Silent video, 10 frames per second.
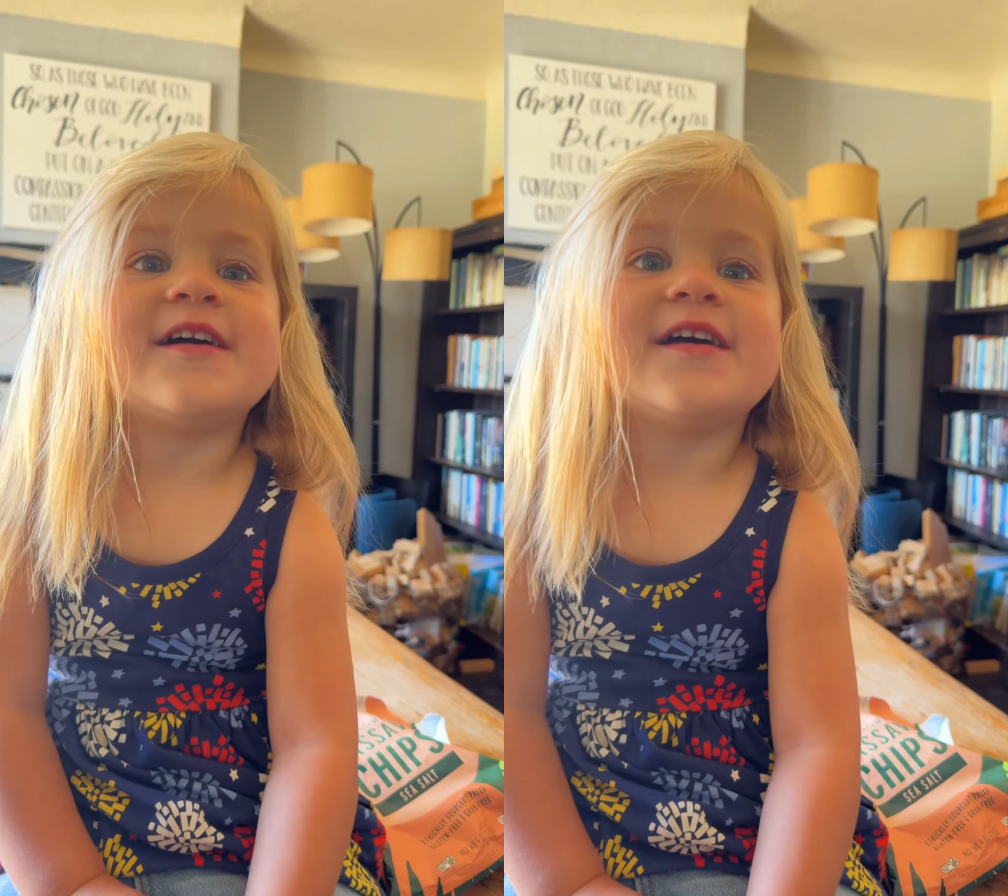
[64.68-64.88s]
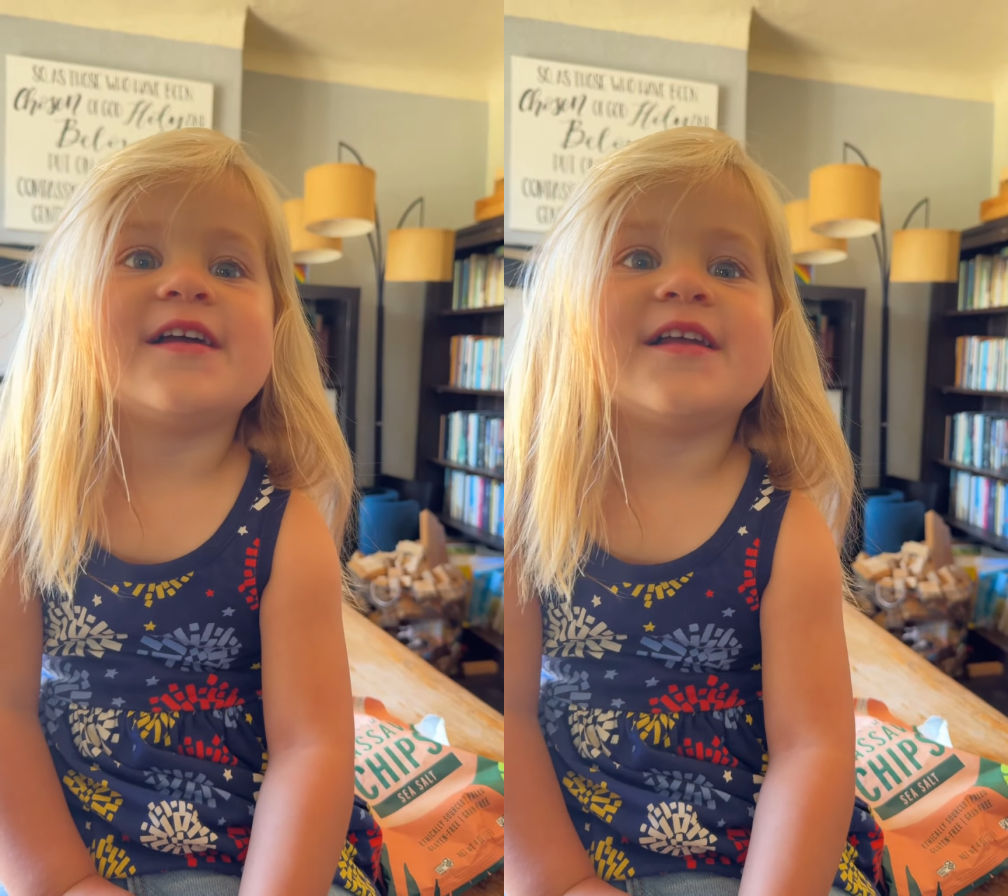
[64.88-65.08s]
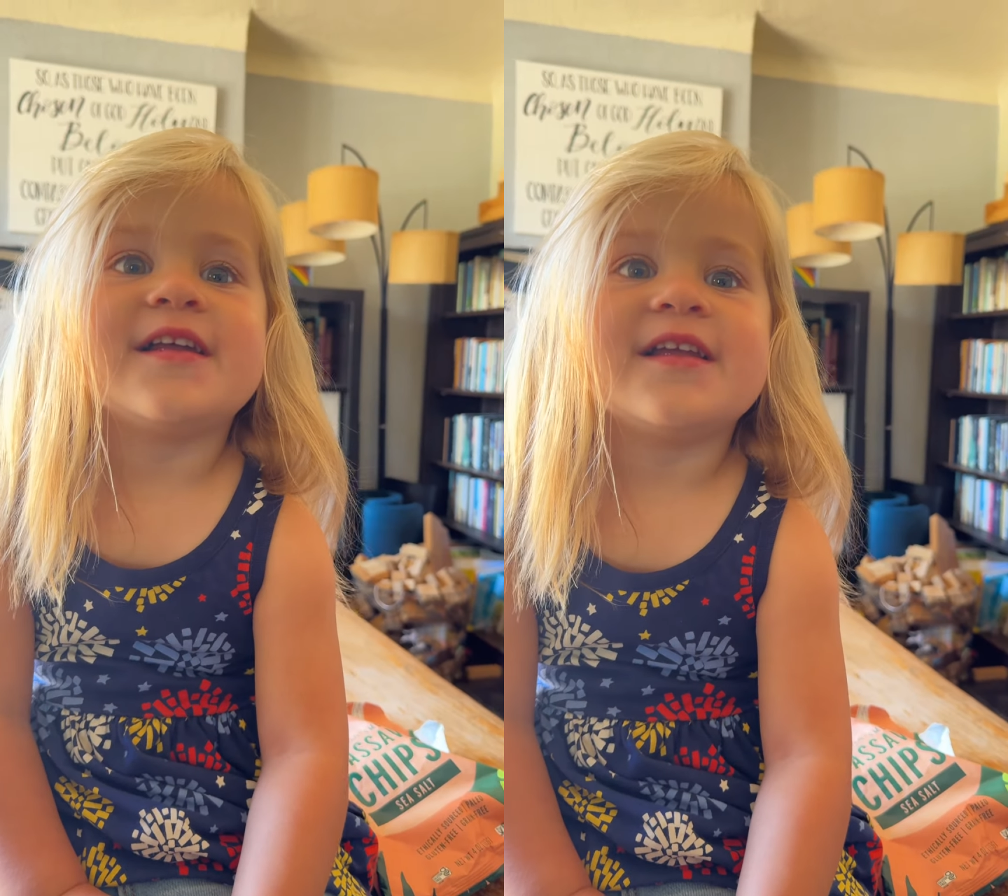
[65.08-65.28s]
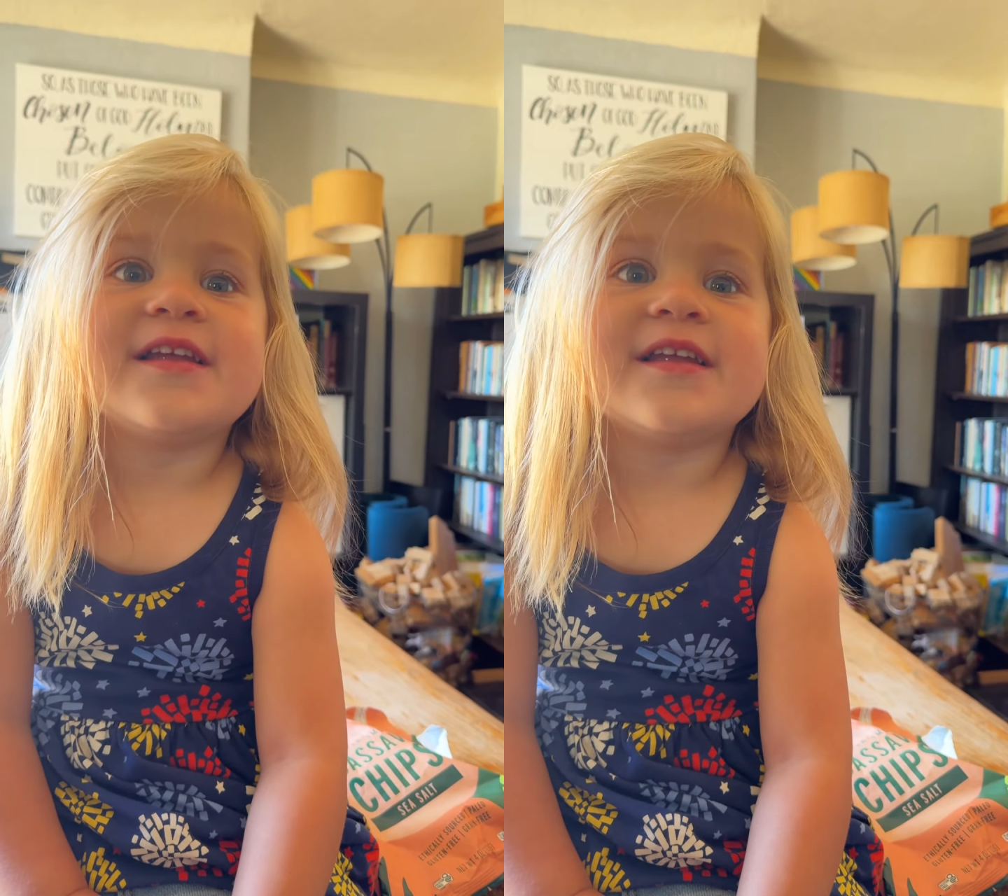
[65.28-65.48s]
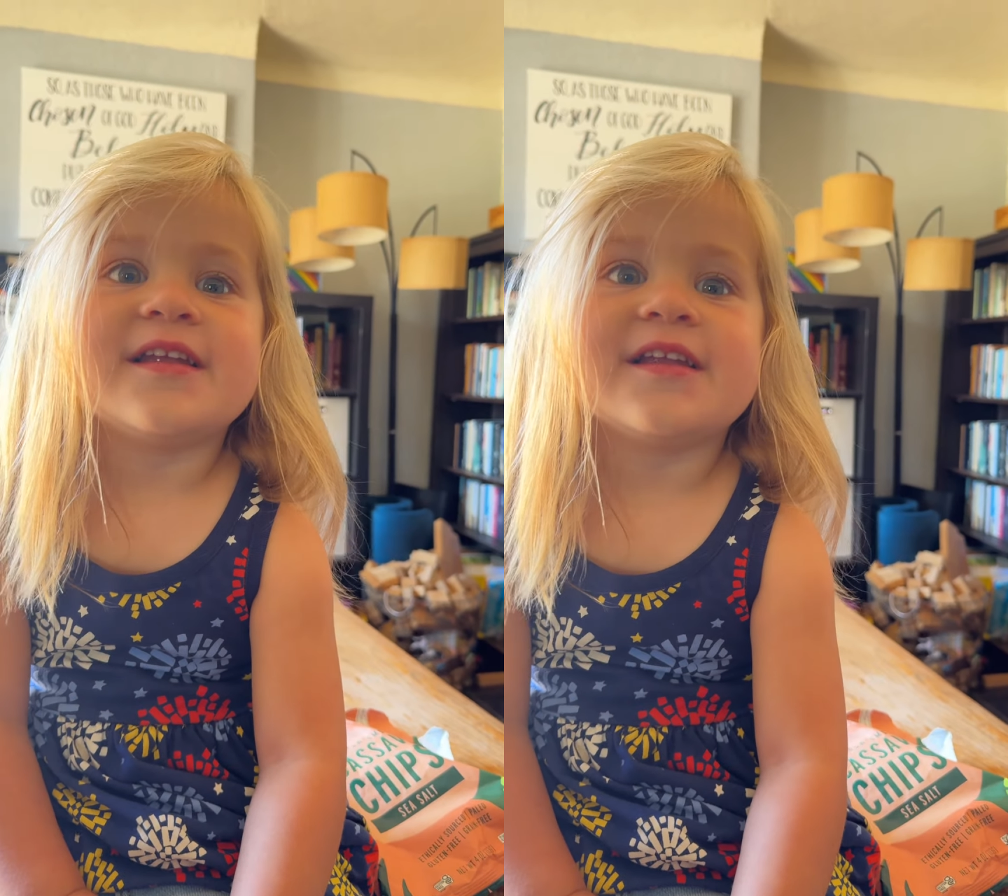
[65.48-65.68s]

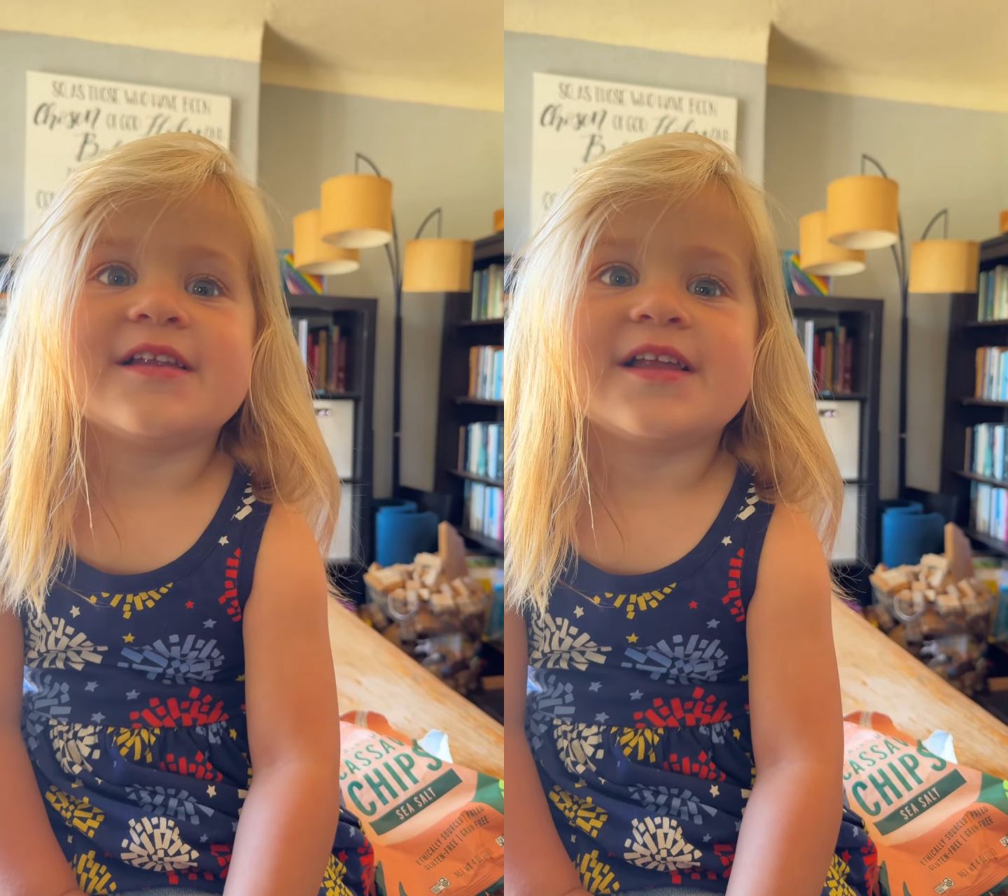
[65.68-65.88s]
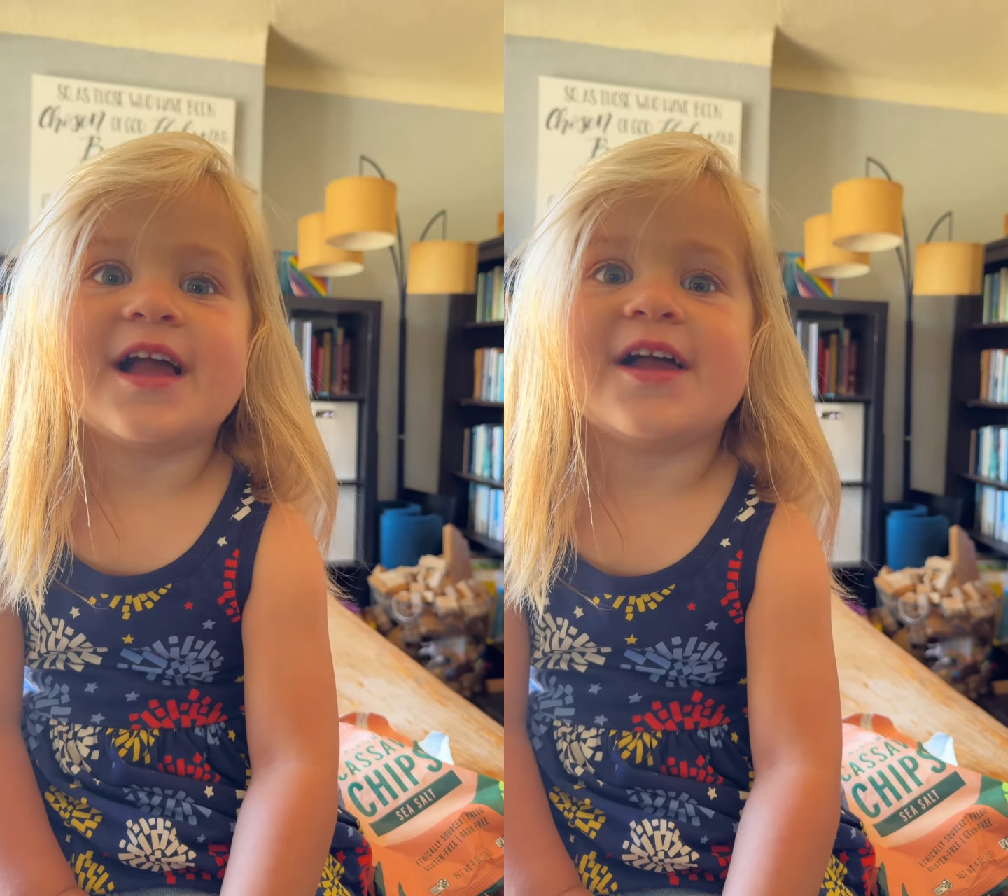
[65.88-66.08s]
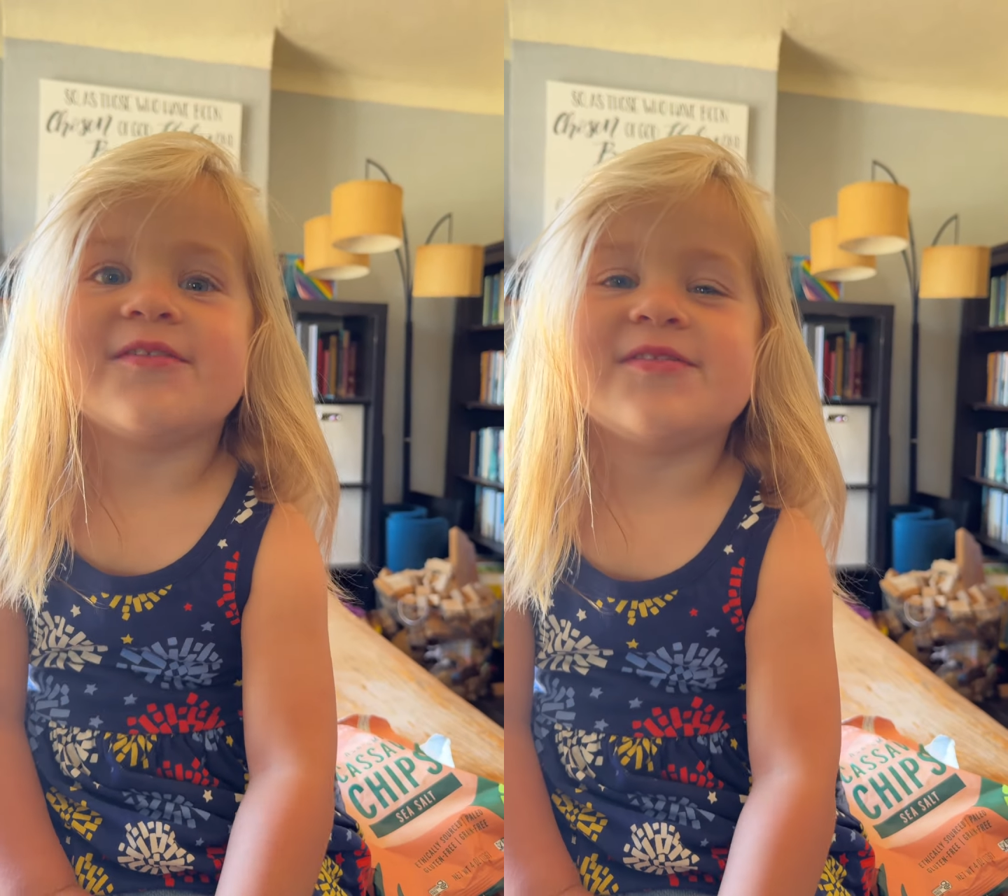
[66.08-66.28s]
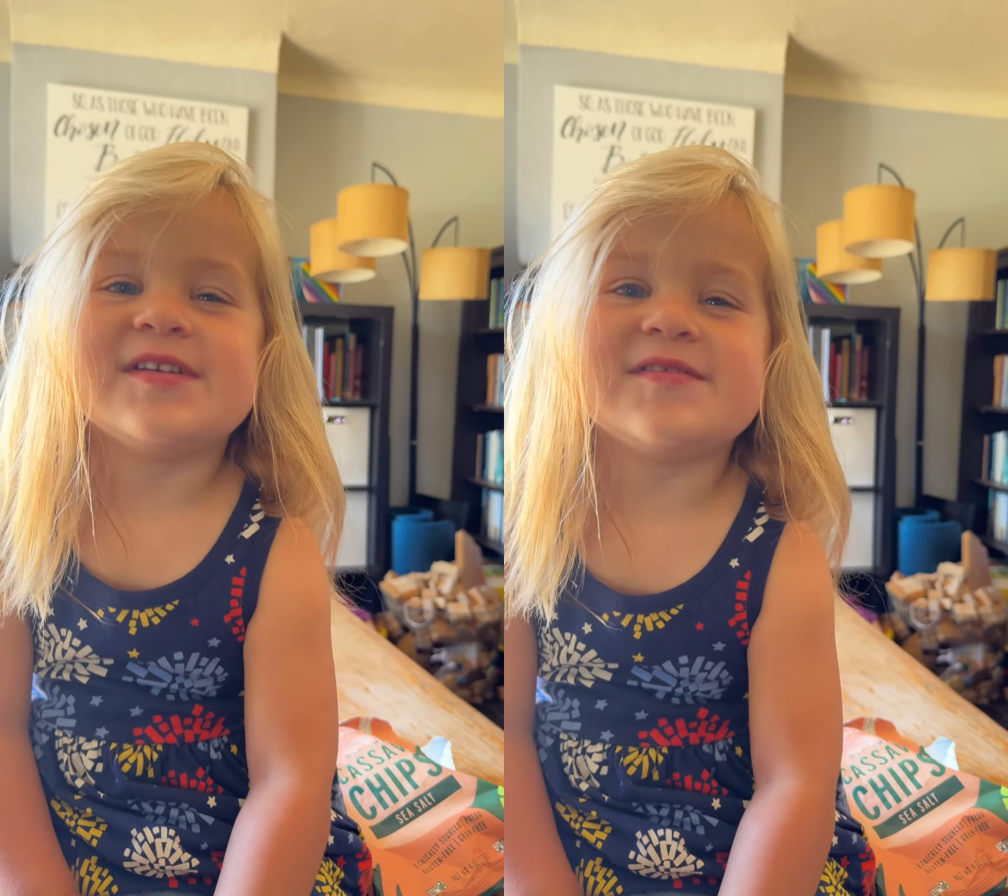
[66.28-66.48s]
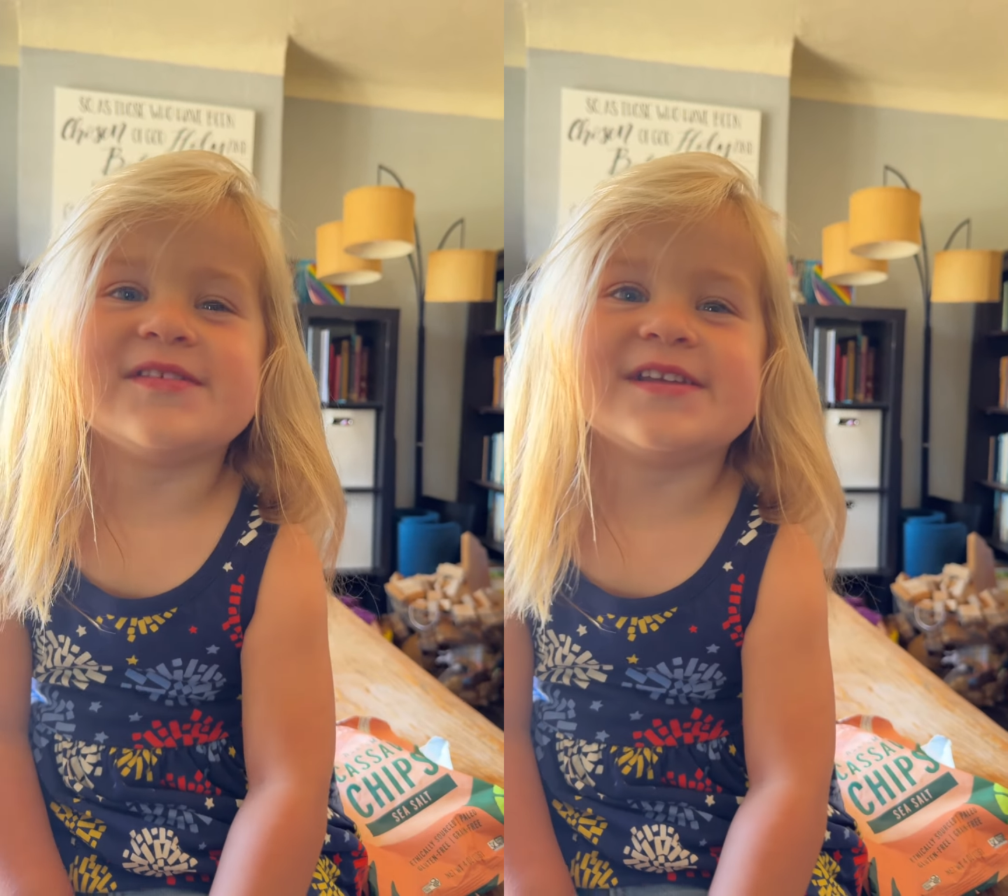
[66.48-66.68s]
Seaweed?
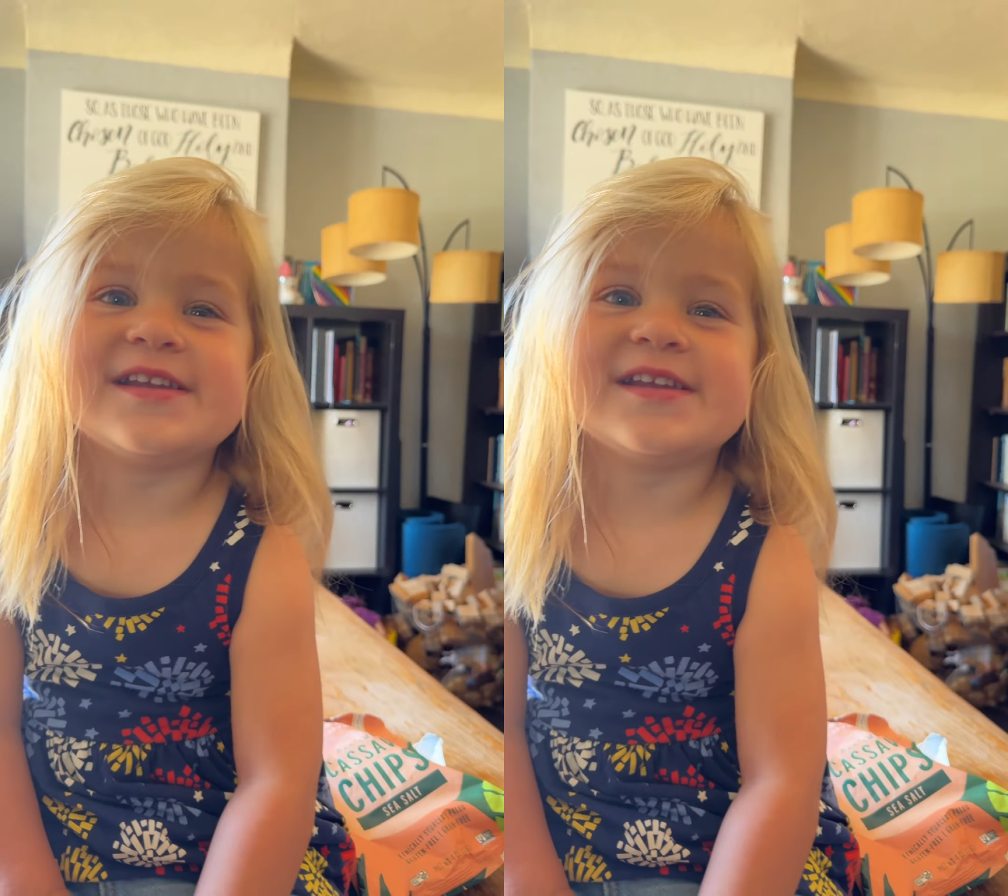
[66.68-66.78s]
seaweed.